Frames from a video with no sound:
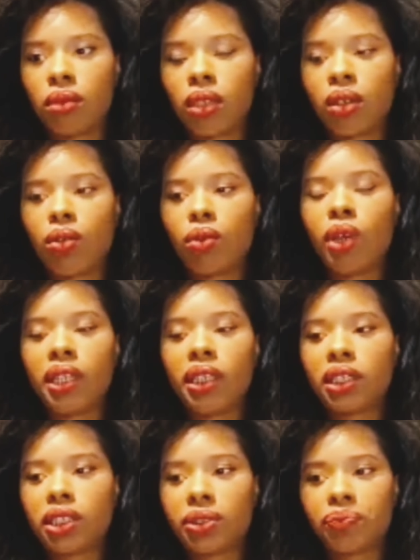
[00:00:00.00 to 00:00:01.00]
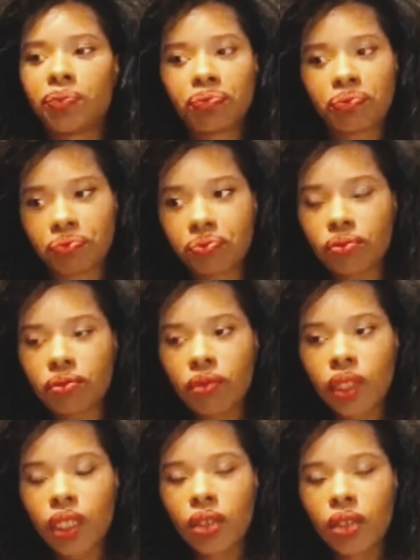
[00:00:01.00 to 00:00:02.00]
Which
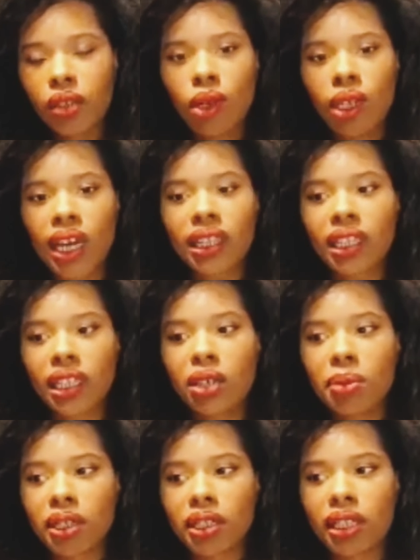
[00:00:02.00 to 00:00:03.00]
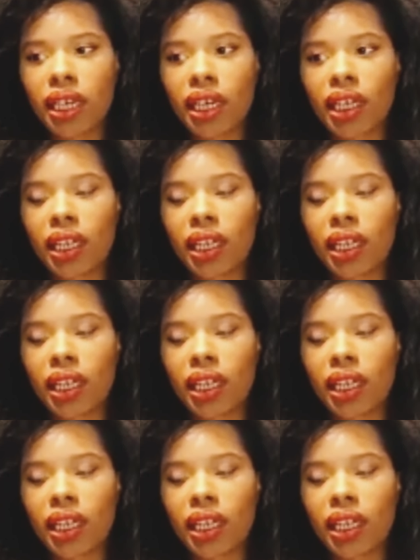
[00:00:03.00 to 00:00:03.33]
when I think about that